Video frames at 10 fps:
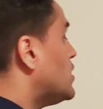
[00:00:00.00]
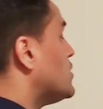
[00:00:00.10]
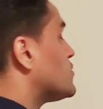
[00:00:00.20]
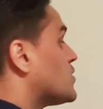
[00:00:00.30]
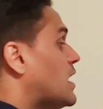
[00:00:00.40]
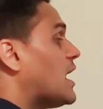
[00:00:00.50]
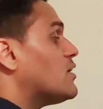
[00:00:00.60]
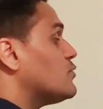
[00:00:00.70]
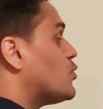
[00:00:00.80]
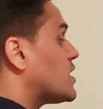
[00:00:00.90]
So now
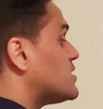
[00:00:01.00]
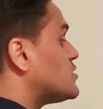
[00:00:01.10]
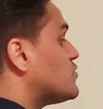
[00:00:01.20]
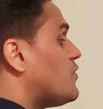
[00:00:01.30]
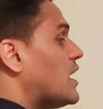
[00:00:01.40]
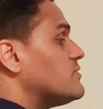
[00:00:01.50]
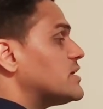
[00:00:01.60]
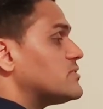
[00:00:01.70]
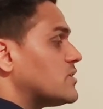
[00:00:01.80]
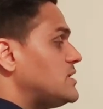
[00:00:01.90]
we're going to do
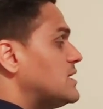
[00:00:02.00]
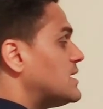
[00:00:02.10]
500